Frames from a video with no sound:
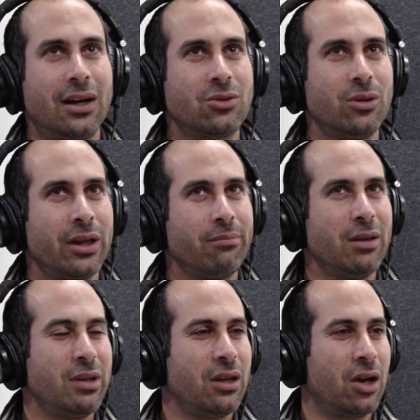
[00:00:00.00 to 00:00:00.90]
I told him
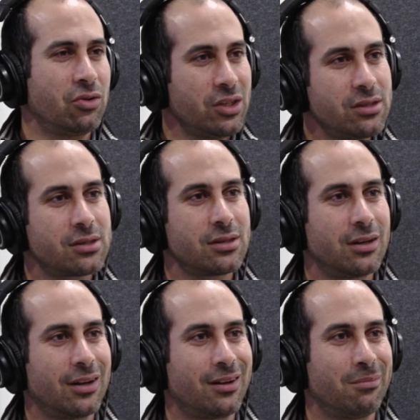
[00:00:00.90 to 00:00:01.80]
maybe hundreds.
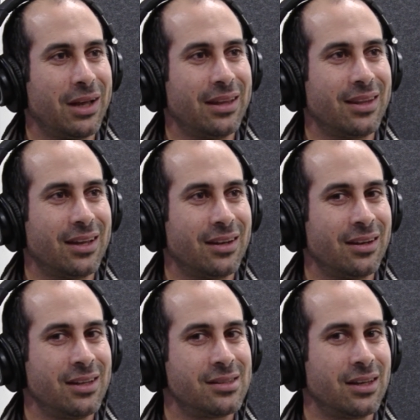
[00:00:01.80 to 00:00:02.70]
And
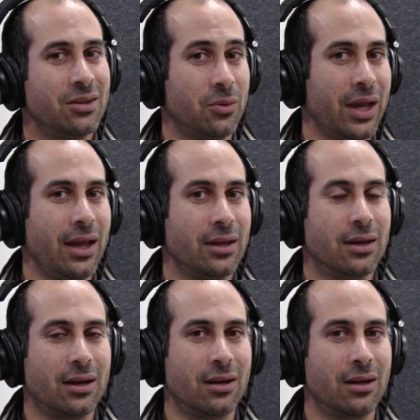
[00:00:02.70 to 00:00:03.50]
then he said, okay,